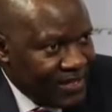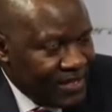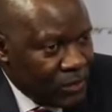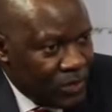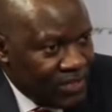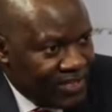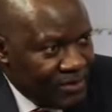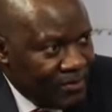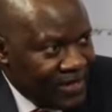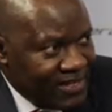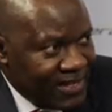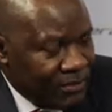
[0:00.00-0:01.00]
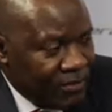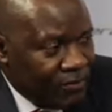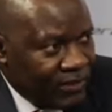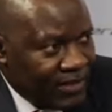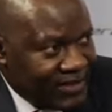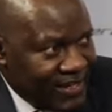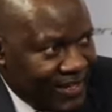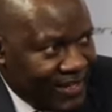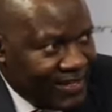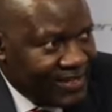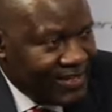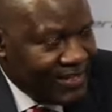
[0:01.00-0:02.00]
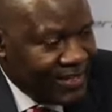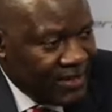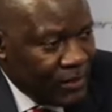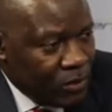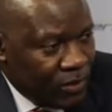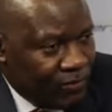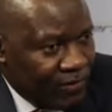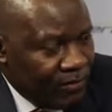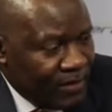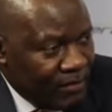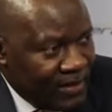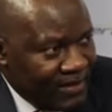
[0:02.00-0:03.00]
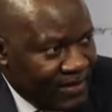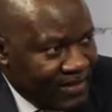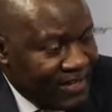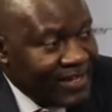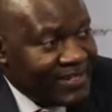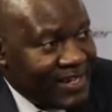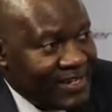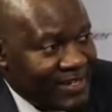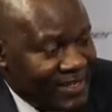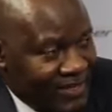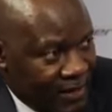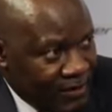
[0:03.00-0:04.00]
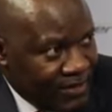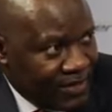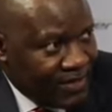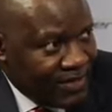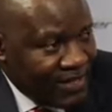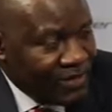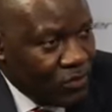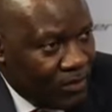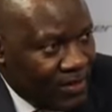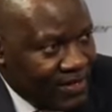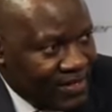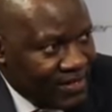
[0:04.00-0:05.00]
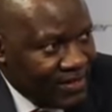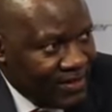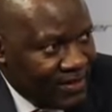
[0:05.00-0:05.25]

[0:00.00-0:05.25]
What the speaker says: So in ZIMASET, we've got a target to have implemented 800,000 customers